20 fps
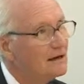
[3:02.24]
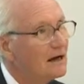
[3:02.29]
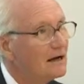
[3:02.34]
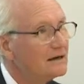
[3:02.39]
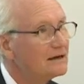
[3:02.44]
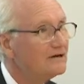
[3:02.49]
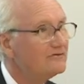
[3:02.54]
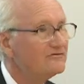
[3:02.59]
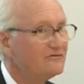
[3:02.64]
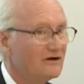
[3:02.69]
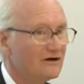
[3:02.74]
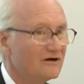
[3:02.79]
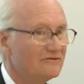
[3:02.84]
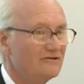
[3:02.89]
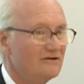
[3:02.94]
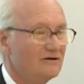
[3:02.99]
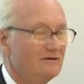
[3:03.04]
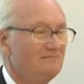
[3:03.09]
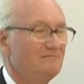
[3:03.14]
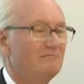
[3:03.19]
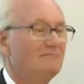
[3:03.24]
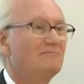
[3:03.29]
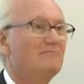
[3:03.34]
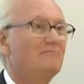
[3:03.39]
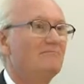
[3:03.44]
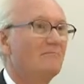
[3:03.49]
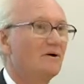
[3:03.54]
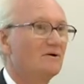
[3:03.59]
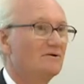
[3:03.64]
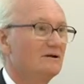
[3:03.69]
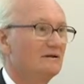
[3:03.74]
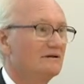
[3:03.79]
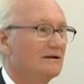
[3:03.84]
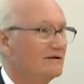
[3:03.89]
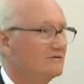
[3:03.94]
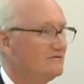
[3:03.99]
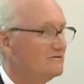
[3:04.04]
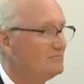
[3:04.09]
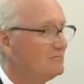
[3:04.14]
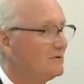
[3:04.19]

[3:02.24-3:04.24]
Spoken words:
I guess the IT model is